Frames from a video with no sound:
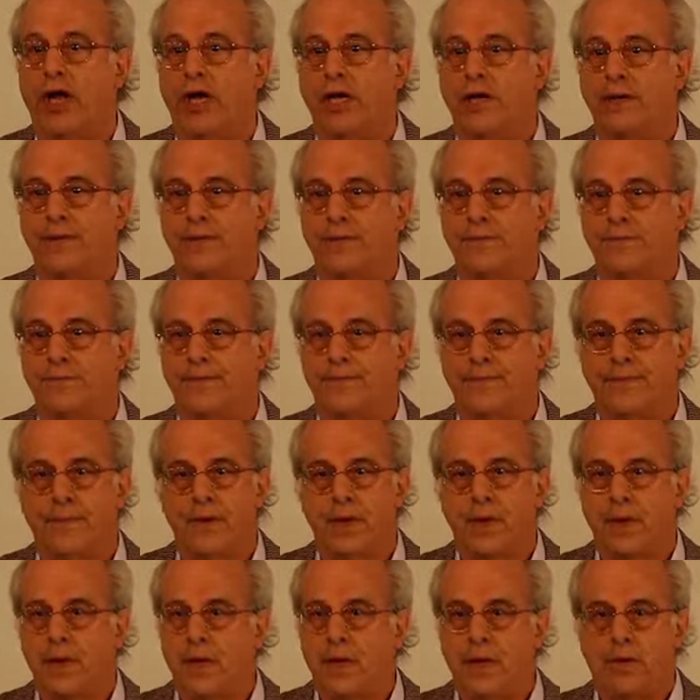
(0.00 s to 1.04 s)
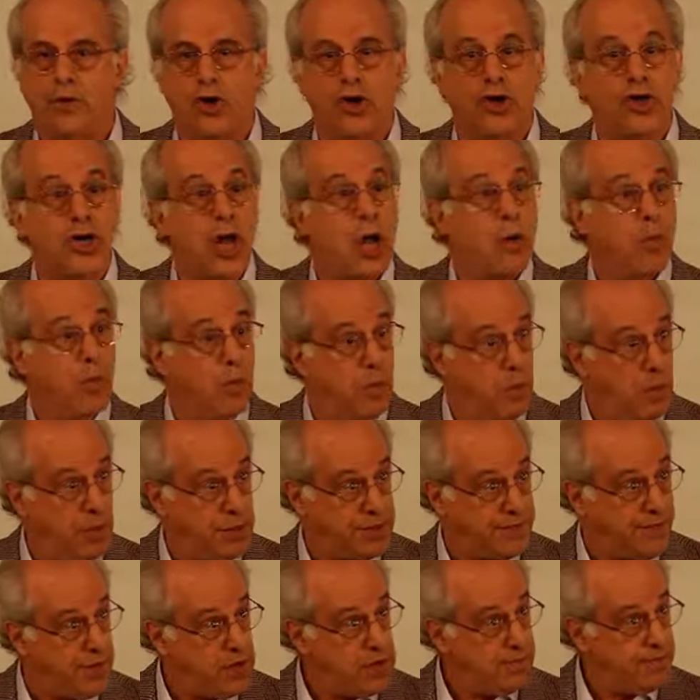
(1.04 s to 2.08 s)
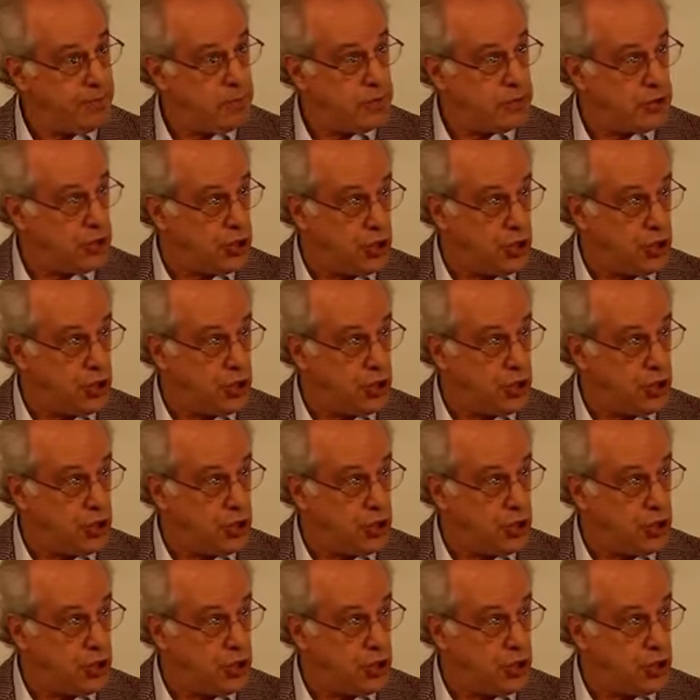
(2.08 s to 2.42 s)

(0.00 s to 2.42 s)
it. It's very important.